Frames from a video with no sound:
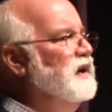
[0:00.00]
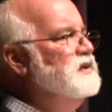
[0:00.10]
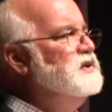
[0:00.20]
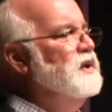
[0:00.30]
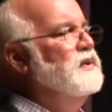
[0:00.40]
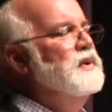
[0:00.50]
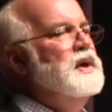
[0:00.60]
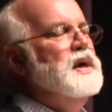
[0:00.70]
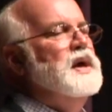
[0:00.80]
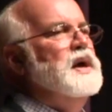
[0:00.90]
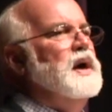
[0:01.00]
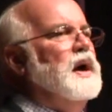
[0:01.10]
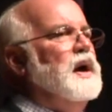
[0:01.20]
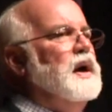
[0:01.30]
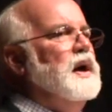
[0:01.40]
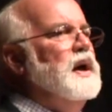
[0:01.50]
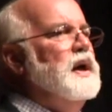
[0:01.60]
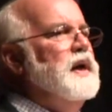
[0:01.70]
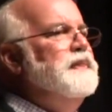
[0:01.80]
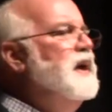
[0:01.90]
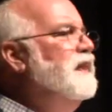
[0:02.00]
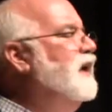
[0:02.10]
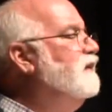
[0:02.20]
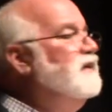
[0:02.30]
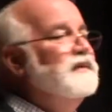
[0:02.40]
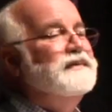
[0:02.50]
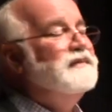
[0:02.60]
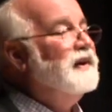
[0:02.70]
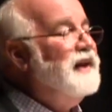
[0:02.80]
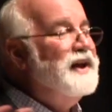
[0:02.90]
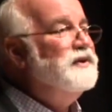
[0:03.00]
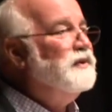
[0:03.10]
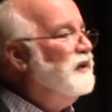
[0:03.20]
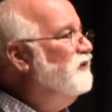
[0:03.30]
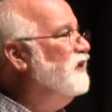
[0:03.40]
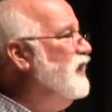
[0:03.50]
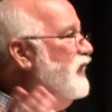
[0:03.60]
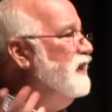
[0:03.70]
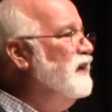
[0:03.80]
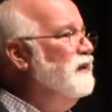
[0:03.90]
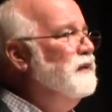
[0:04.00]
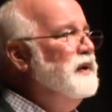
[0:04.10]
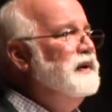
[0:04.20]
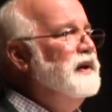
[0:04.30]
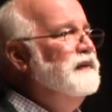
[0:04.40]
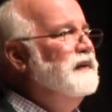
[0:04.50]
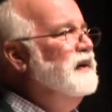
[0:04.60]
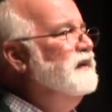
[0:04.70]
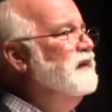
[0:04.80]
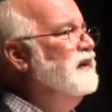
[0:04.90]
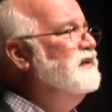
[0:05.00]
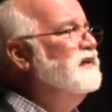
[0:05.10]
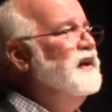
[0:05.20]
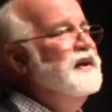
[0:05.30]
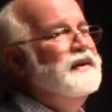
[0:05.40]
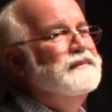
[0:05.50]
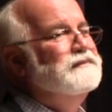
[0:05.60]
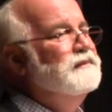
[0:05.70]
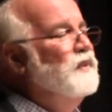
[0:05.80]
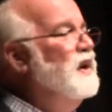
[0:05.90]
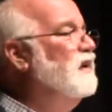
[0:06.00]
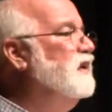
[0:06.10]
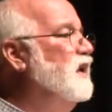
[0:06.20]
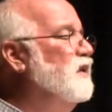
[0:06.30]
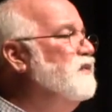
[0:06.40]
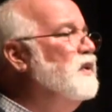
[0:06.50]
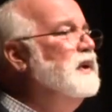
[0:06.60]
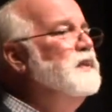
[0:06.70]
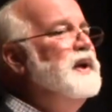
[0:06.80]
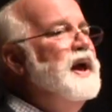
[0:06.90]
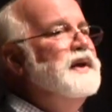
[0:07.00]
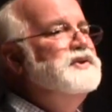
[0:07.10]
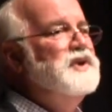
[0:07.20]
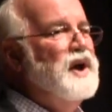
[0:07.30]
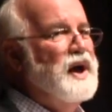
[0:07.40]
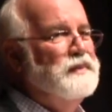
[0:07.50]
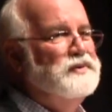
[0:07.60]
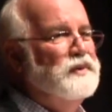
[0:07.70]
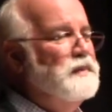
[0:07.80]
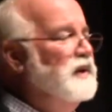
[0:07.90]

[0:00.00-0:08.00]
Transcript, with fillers: And so, uh, and then they just, again, you're listening, you know, and, and they, they'd say, well, you know, if only we had jobs. So